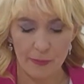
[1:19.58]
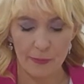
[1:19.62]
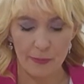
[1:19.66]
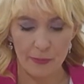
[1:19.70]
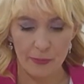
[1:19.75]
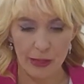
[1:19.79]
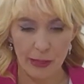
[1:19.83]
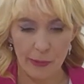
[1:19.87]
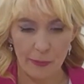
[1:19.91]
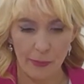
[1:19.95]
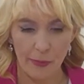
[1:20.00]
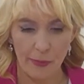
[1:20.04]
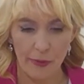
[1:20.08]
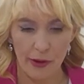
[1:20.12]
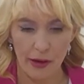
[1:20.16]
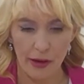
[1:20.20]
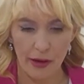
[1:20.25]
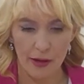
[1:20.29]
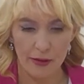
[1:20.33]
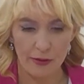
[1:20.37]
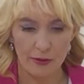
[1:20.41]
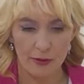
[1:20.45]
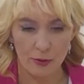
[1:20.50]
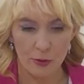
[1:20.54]
being
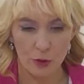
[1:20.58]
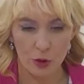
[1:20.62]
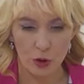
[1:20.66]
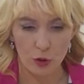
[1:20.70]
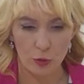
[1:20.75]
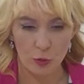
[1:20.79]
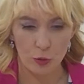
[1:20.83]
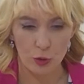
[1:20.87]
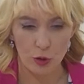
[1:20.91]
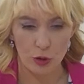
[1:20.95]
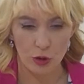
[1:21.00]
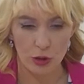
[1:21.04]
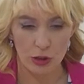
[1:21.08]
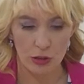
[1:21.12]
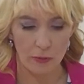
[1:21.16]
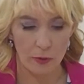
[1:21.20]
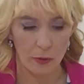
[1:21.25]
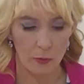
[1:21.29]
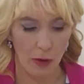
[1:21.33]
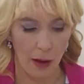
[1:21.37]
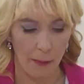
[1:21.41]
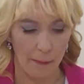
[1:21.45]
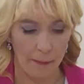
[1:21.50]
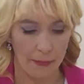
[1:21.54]
proud. You also, some of you
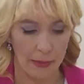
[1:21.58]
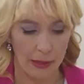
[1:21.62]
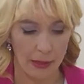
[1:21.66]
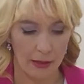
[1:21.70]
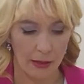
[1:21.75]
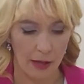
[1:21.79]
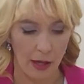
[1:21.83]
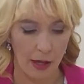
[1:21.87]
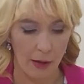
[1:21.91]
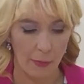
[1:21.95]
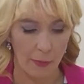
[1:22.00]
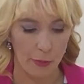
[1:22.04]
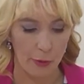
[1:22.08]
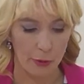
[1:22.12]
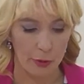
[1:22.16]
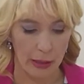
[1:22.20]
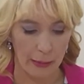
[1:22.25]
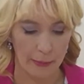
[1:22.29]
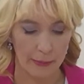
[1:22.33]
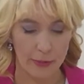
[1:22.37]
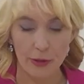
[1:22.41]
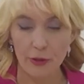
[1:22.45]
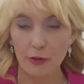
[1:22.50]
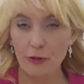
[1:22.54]
might be put
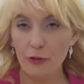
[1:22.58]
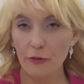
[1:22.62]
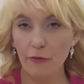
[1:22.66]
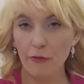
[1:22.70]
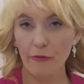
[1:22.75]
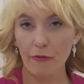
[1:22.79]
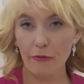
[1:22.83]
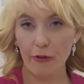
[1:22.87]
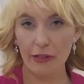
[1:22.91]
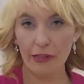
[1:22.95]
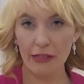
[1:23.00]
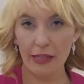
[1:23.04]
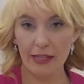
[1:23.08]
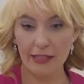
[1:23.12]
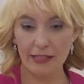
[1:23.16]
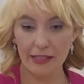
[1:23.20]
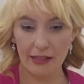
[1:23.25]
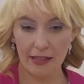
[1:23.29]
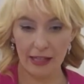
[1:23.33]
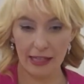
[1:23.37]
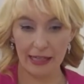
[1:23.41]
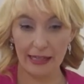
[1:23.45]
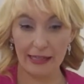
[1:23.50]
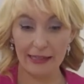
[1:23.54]
up to the front, as in
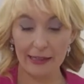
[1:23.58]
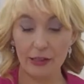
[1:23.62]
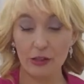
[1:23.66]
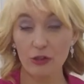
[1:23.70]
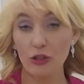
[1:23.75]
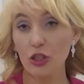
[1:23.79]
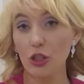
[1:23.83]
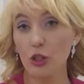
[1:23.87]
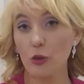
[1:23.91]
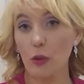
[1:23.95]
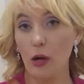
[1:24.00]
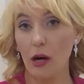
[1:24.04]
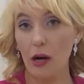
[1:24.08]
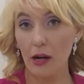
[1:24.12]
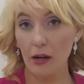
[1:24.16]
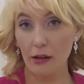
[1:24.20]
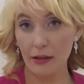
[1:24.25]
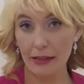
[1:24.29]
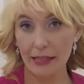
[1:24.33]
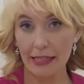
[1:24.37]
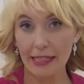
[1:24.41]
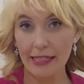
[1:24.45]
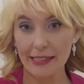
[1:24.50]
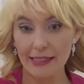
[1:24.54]
like because you
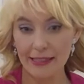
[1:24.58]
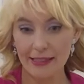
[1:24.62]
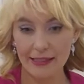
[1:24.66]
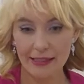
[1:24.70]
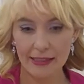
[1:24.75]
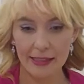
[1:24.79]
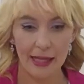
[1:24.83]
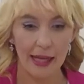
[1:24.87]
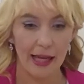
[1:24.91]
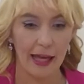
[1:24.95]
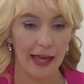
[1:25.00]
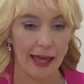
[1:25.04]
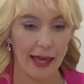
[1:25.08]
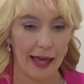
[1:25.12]
are leaders,